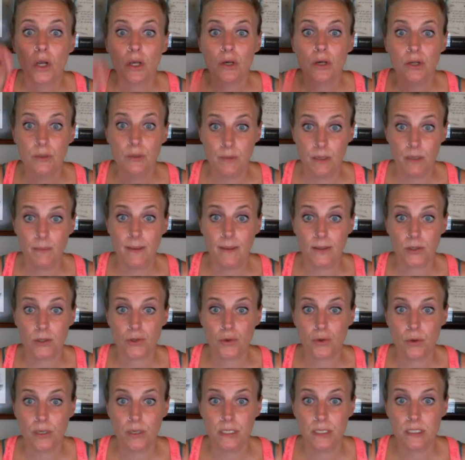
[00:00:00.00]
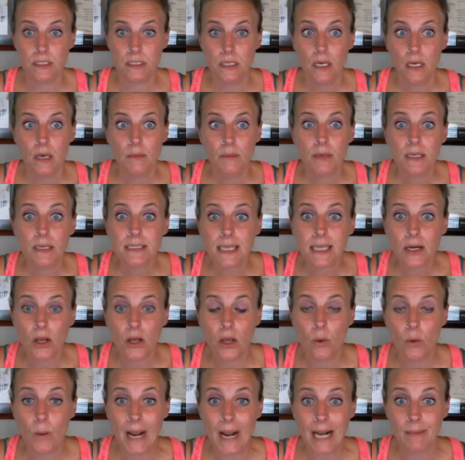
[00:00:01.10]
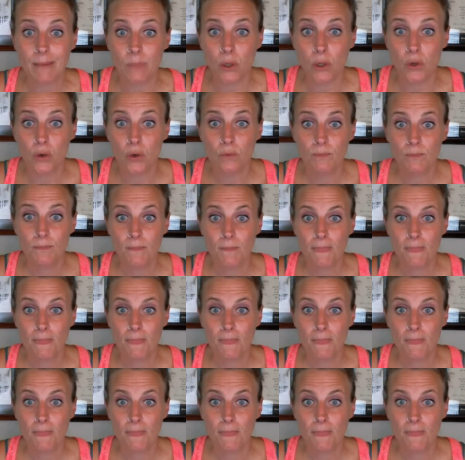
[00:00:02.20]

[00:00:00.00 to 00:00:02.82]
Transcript: could have been a better choice, because I call it whack-a-mole.